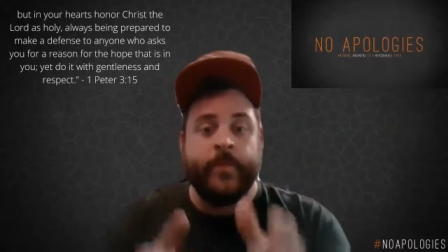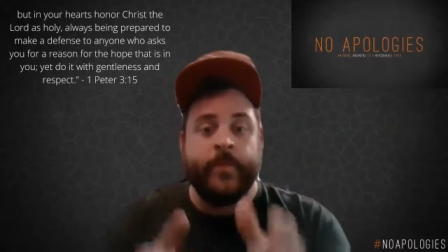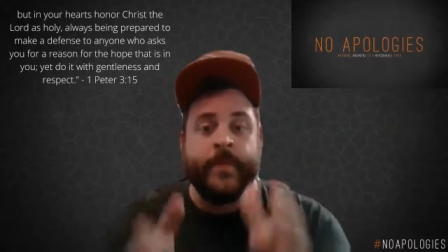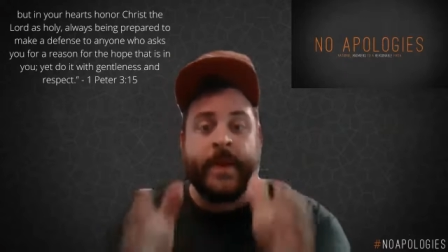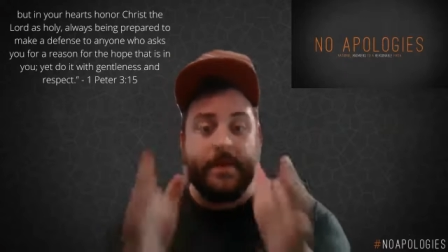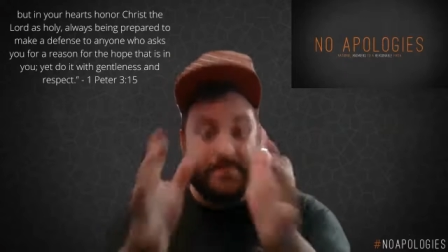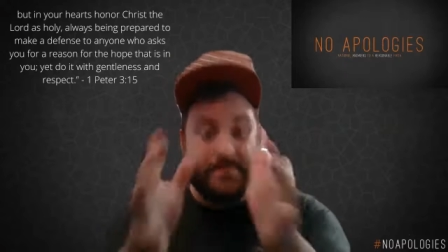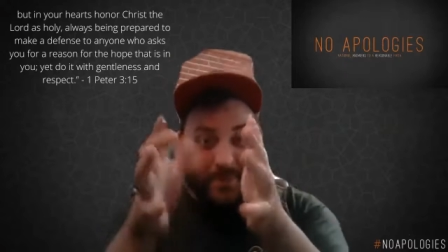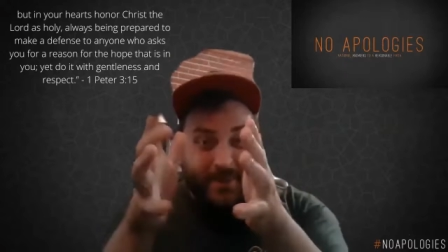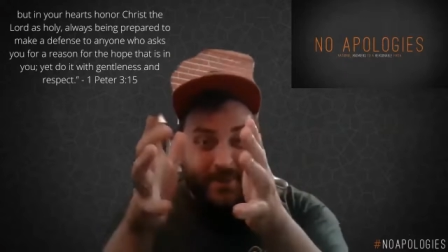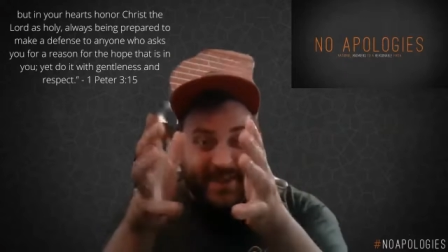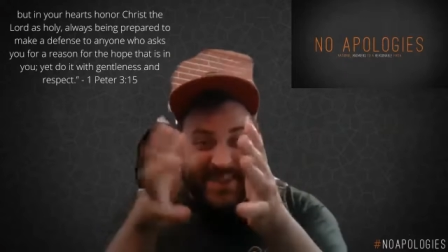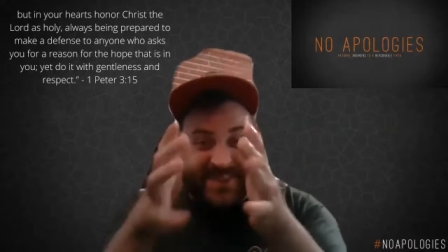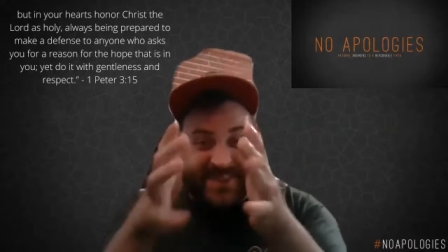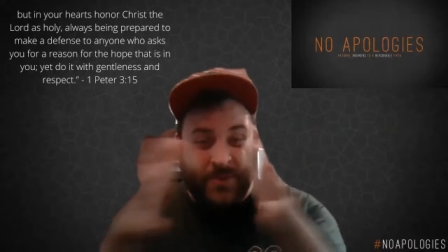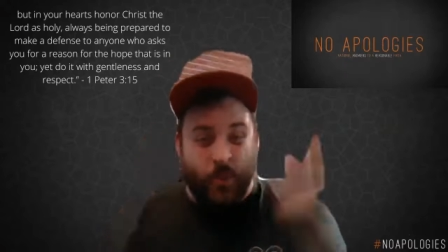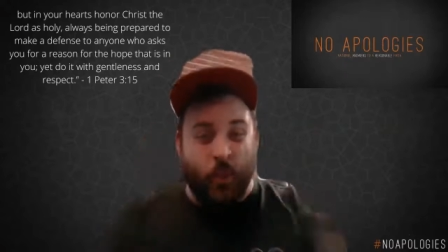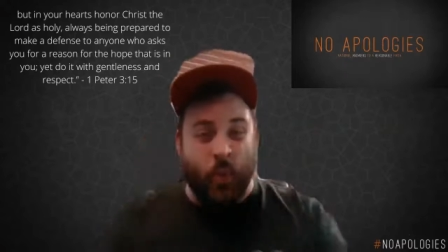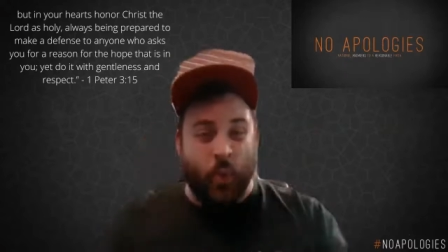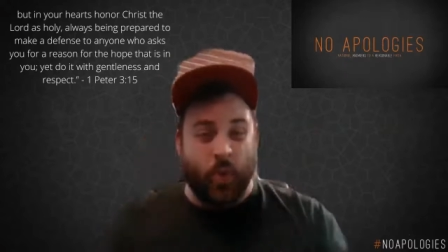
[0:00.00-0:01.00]
I'm talking about in
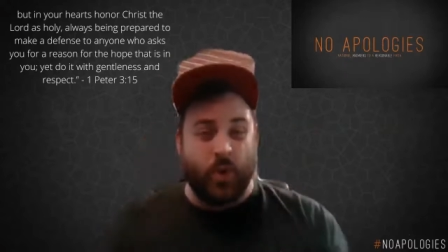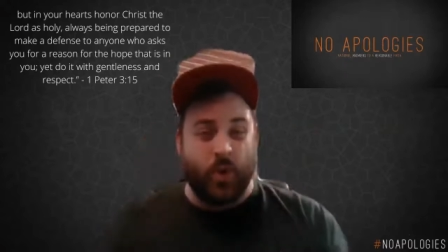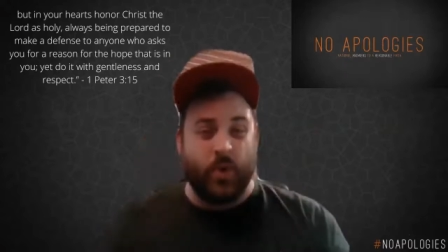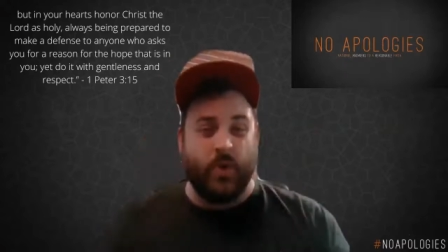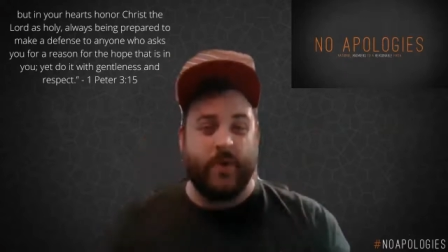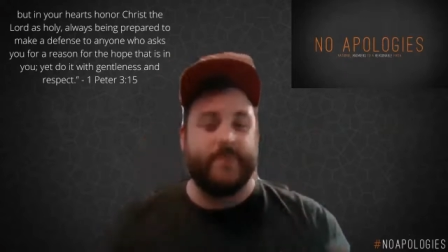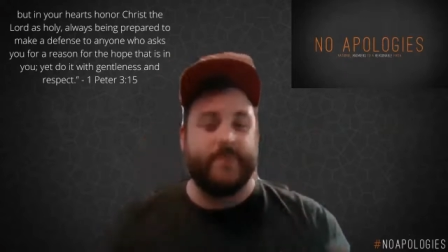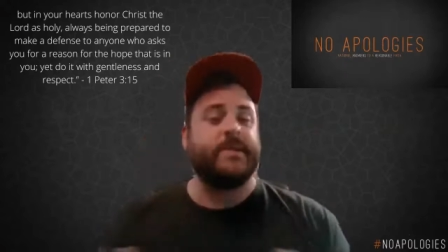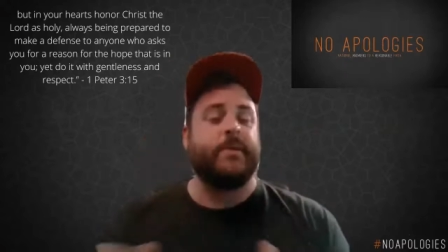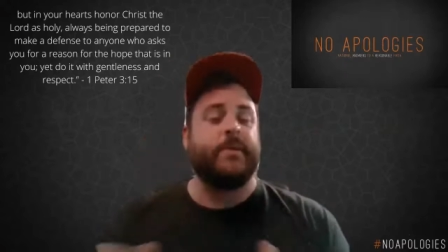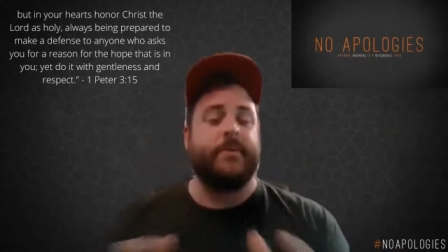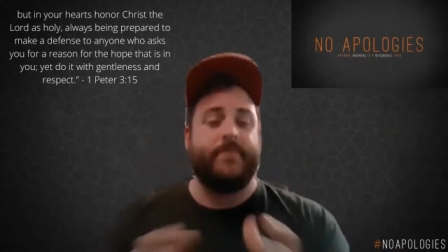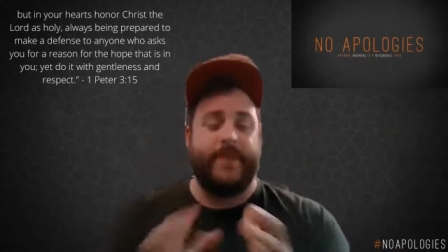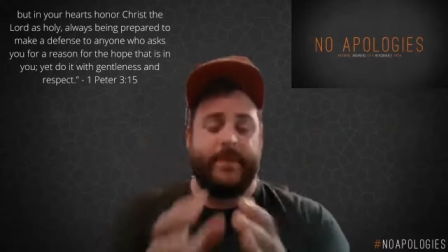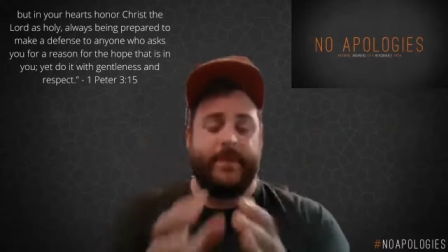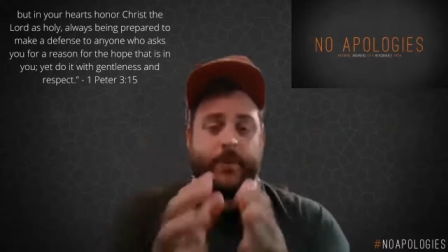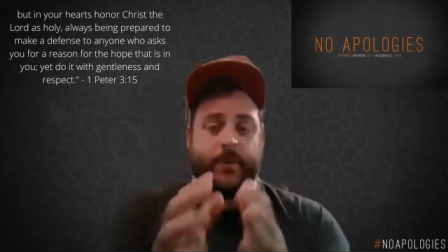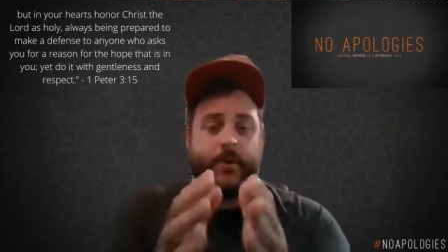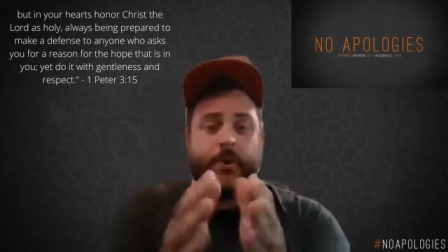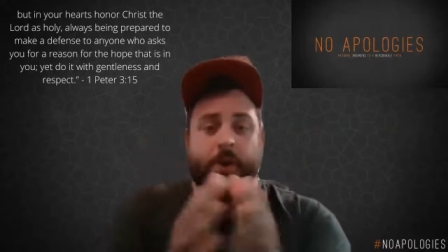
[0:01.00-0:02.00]
the world. I'm talking about
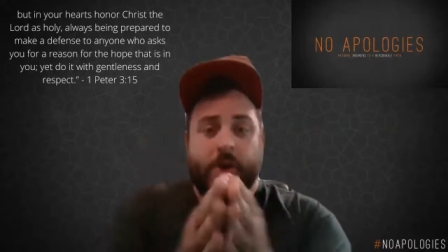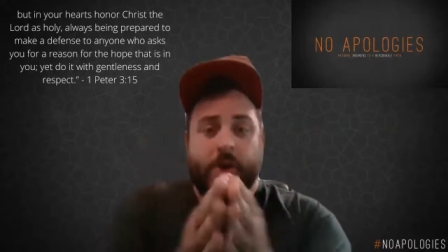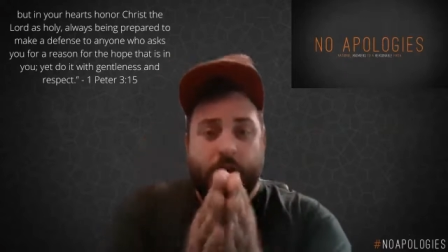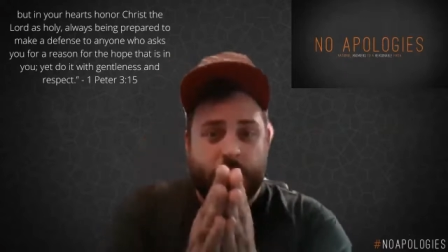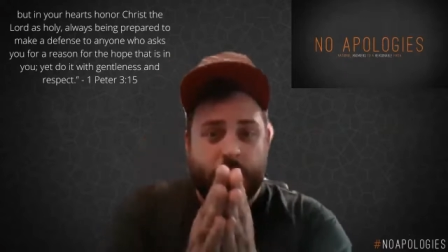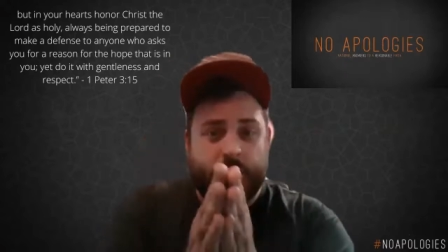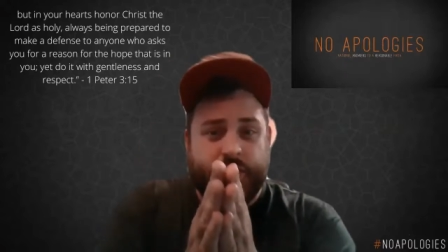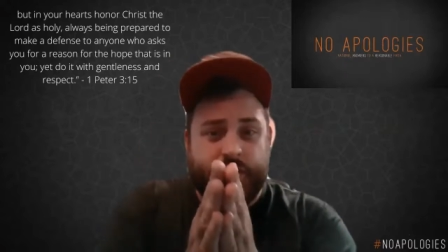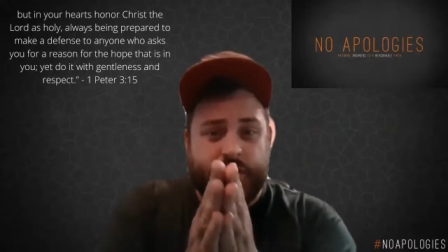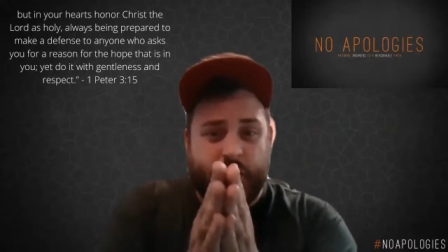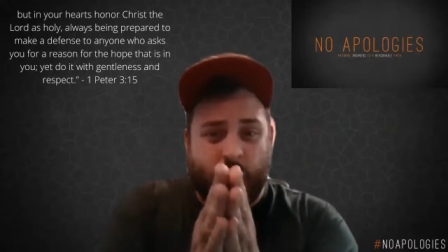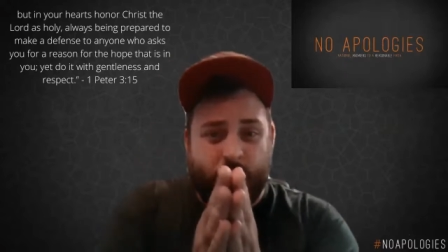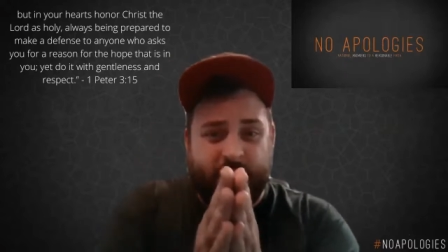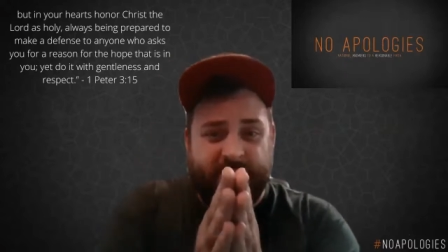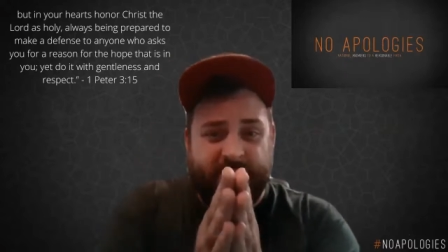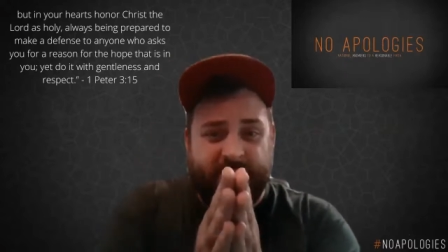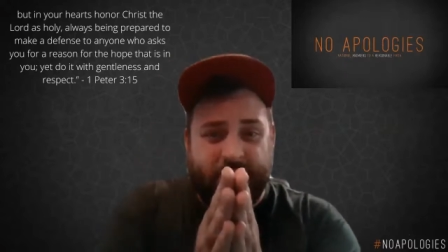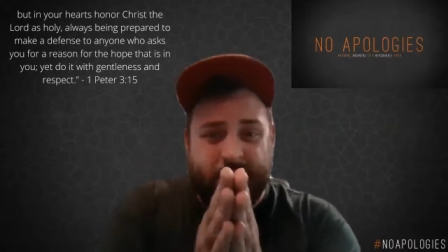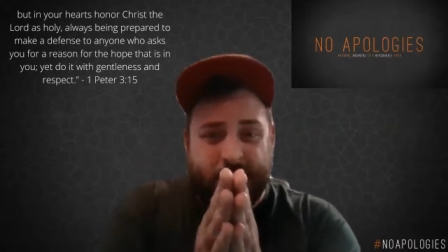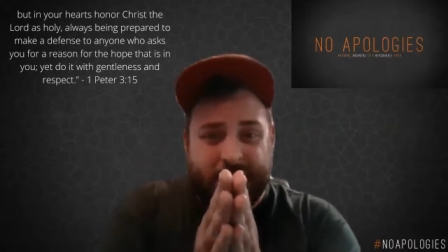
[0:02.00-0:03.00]
people who don't
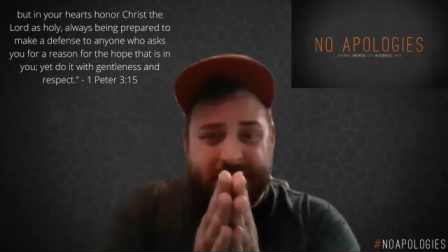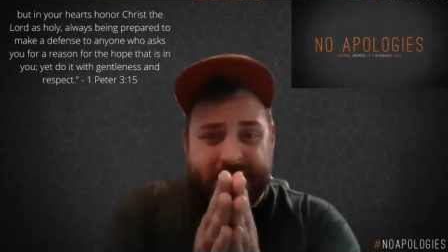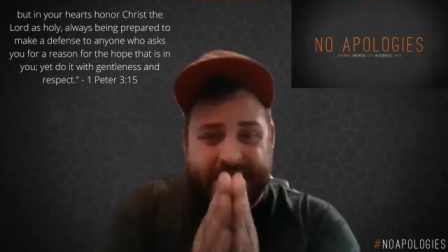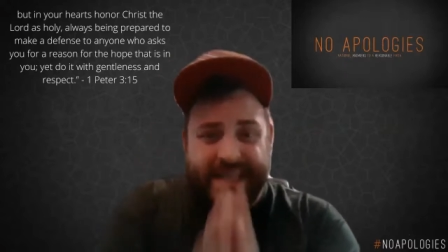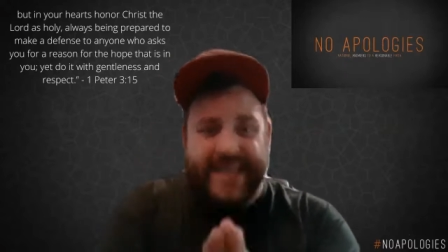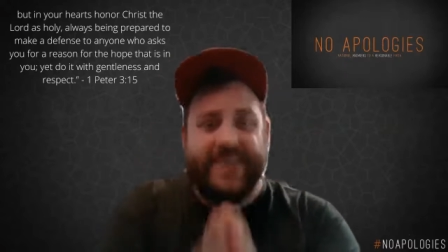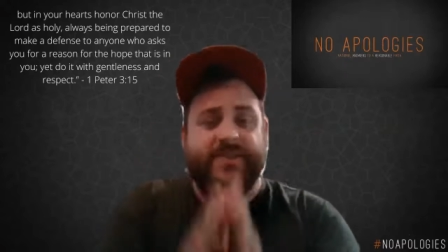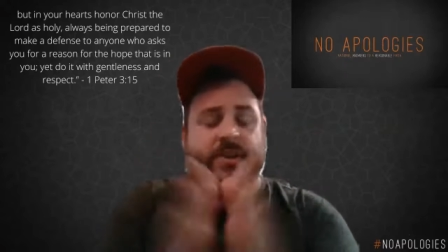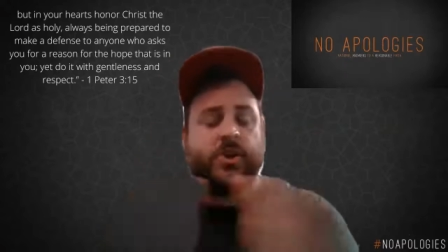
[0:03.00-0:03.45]
even believe in